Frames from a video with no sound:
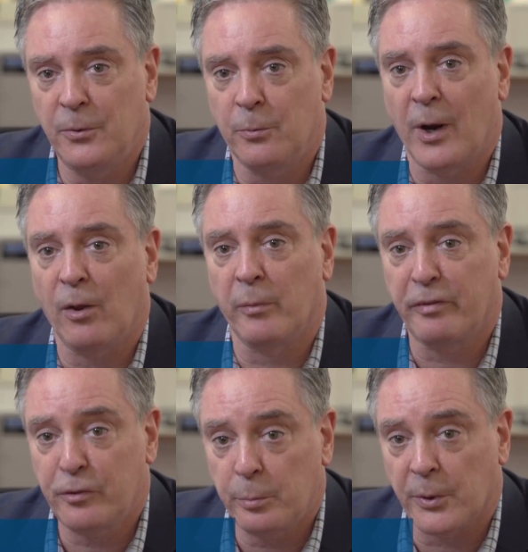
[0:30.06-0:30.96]
new realm
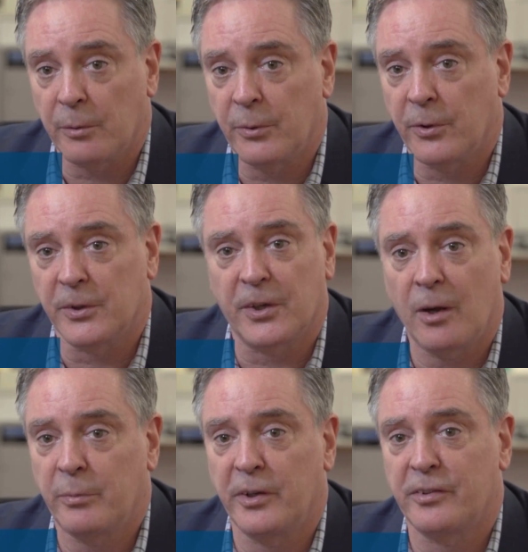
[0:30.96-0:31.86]
of supercomputing to
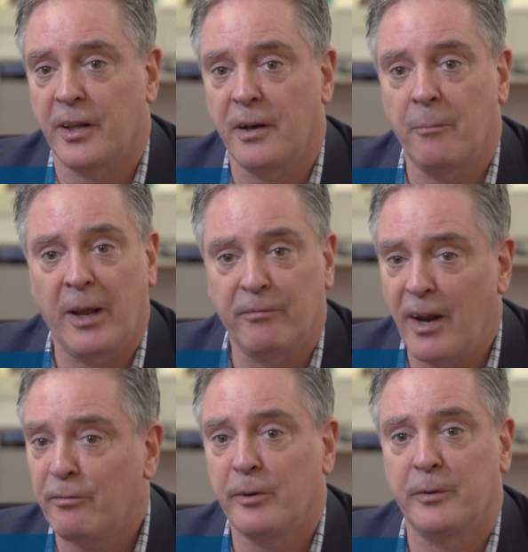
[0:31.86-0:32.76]
companies that may have
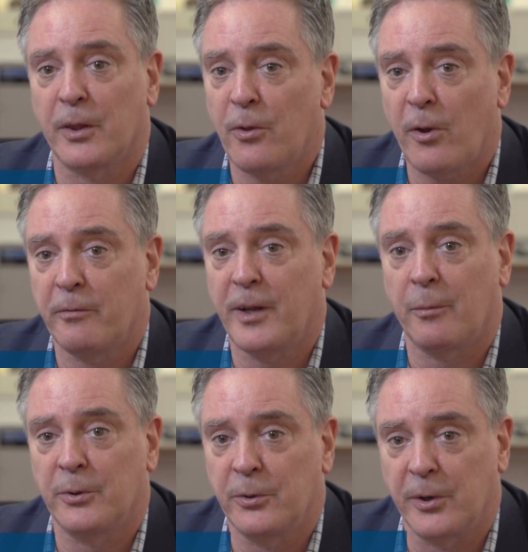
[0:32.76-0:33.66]
never even thought of the
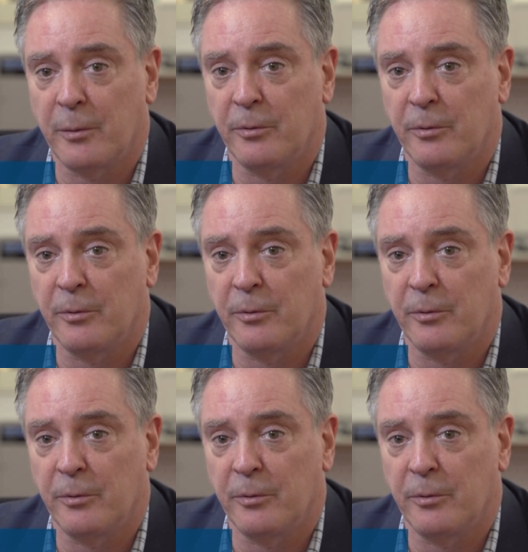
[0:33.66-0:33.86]
opportunity